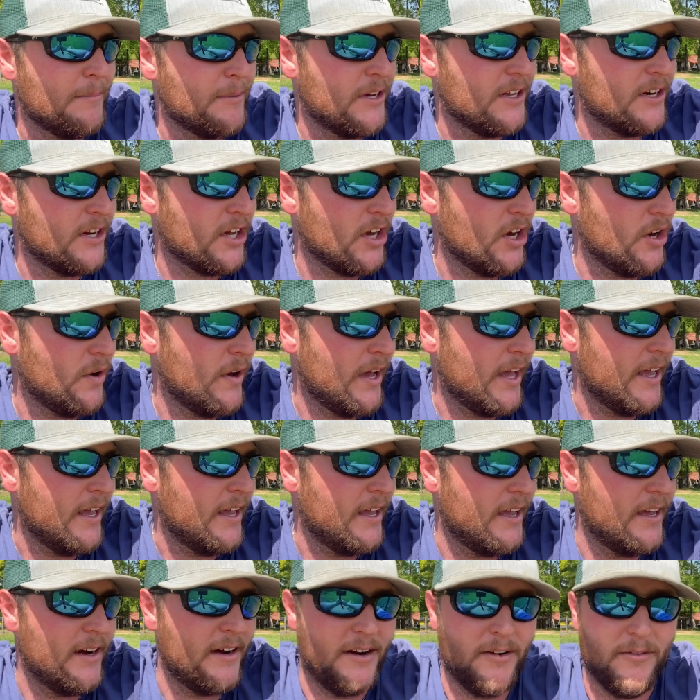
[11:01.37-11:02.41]
going to go
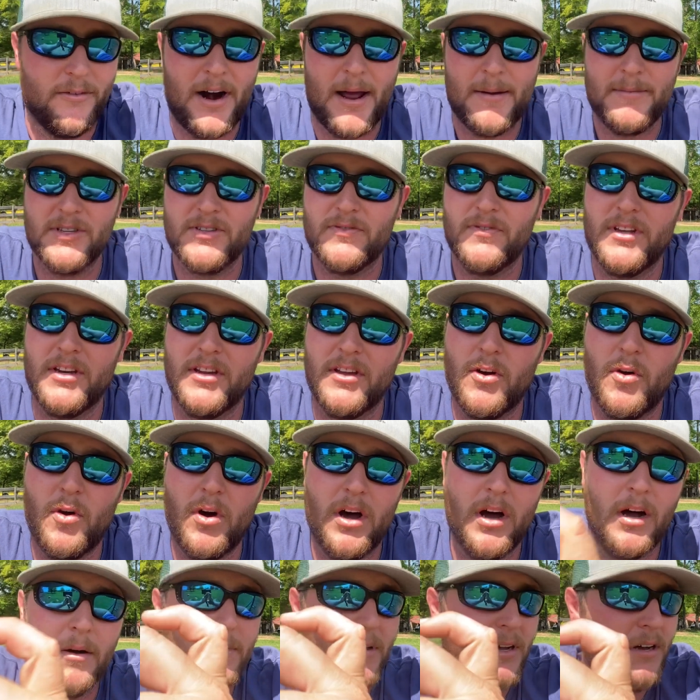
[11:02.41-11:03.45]
ahead and wrap this video
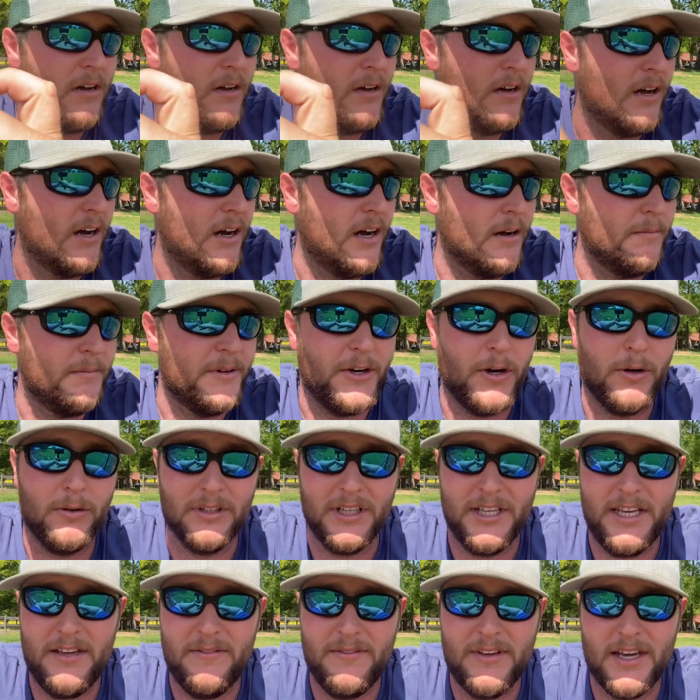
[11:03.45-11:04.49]
up. But don't
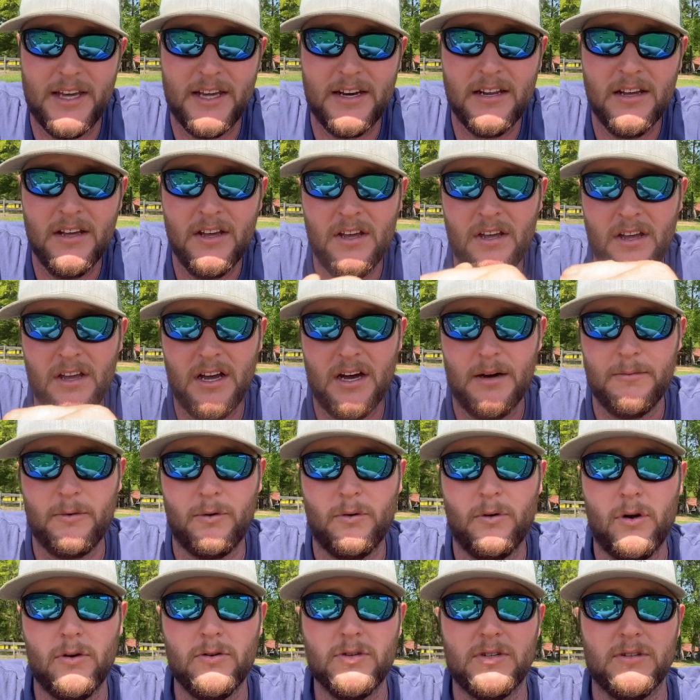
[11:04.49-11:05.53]
leave yet. I'm
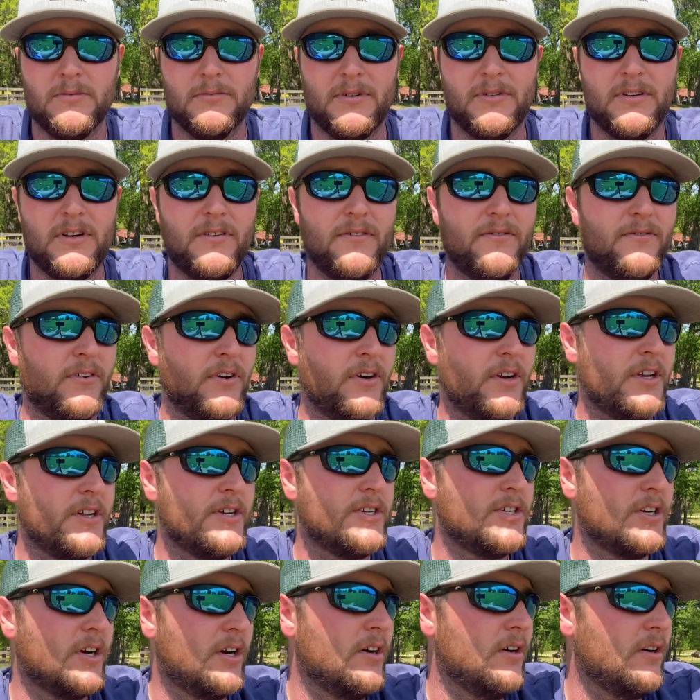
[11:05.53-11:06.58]
gonna roll some
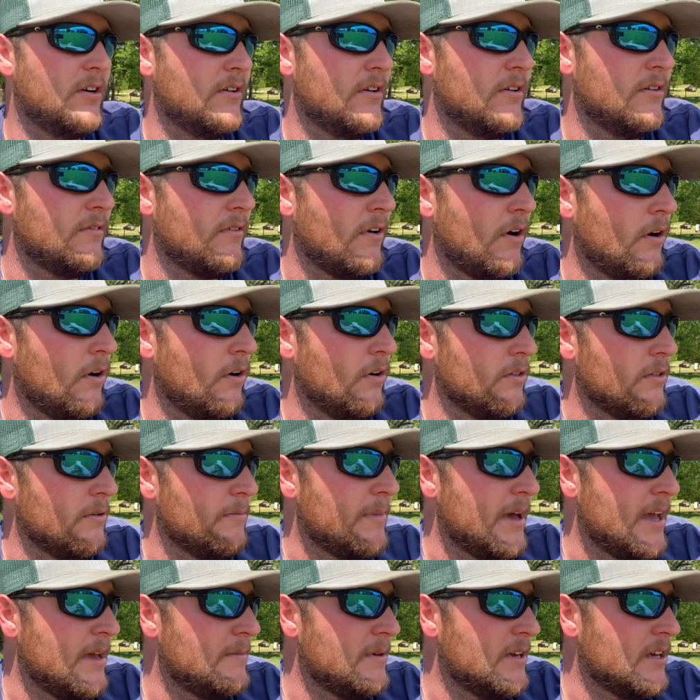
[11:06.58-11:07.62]
footage of all the
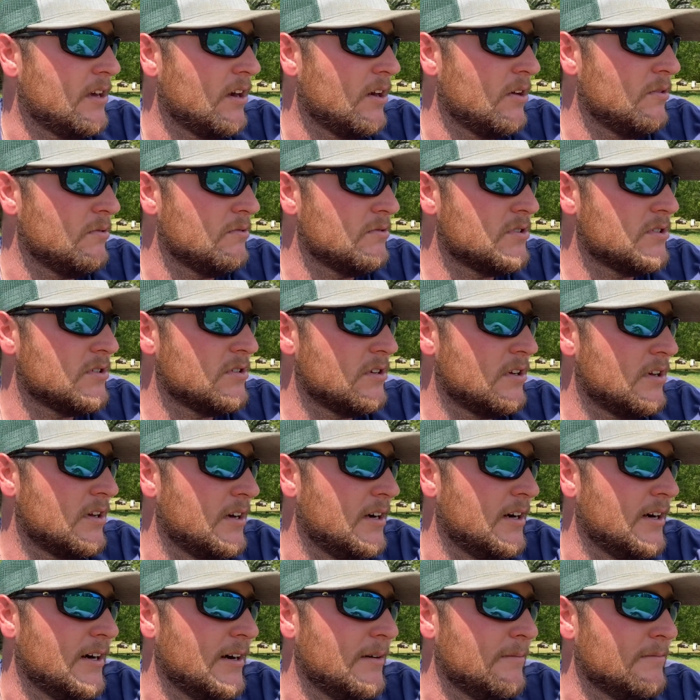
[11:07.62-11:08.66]
baby goats
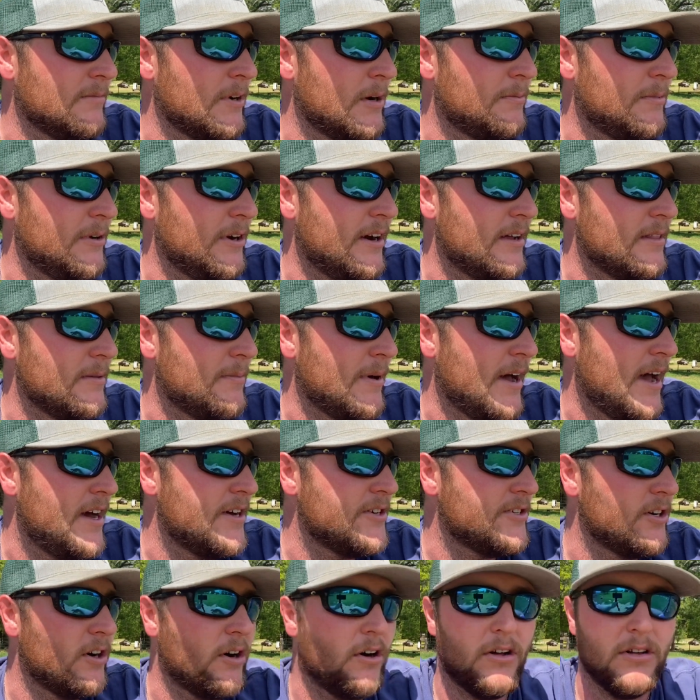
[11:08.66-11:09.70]
up here at the
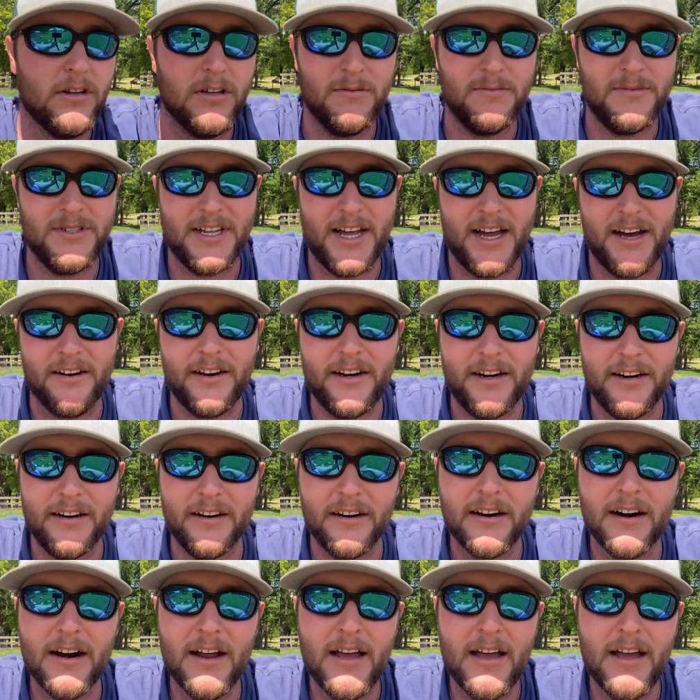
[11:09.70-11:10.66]
pasture. All of them's down here.